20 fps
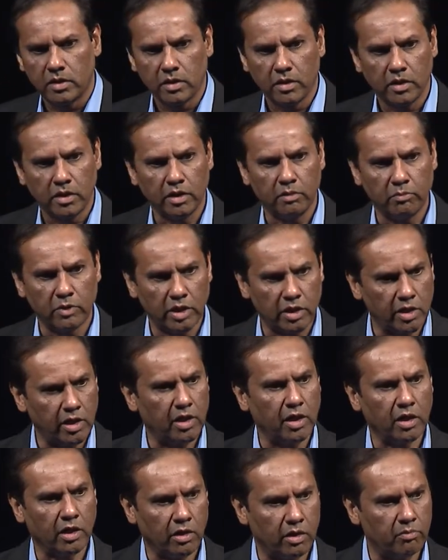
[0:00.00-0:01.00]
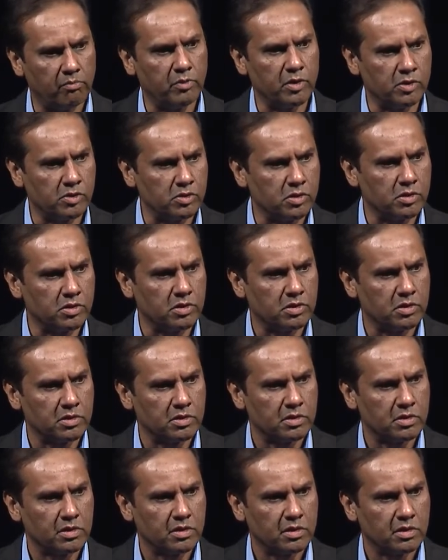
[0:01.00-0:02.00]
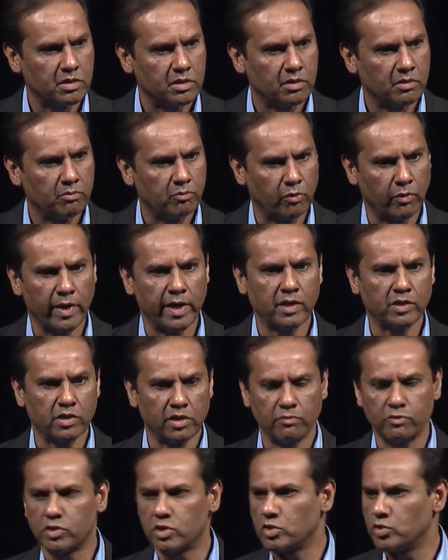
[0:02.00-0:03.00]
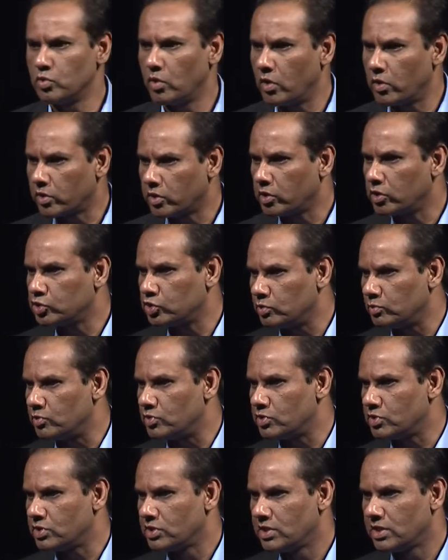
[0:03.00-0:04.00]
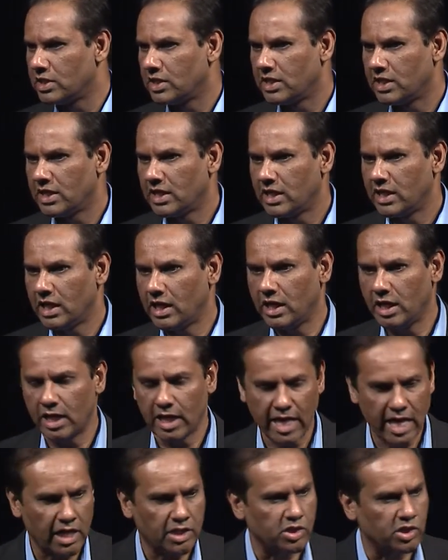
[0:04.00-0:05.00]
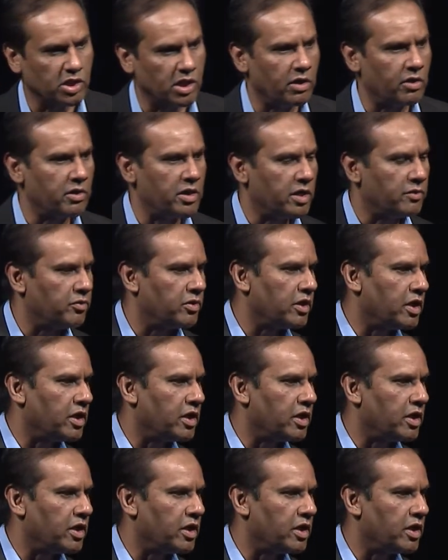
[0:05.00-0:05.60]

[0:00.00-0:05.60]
in maintaining our business, providing services to our customers, and enhancing our network